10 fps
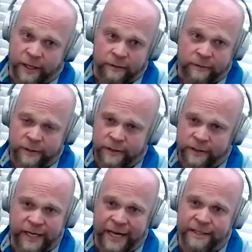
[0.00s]
Lots.
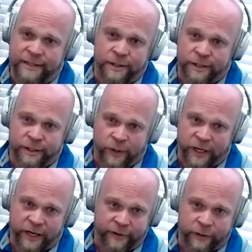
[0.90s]
There's, you know,
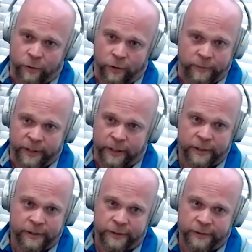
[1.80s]
gas stations. There's one on
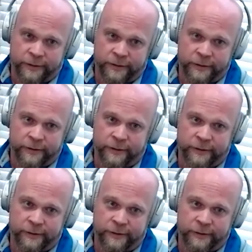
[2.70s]
every corner up here.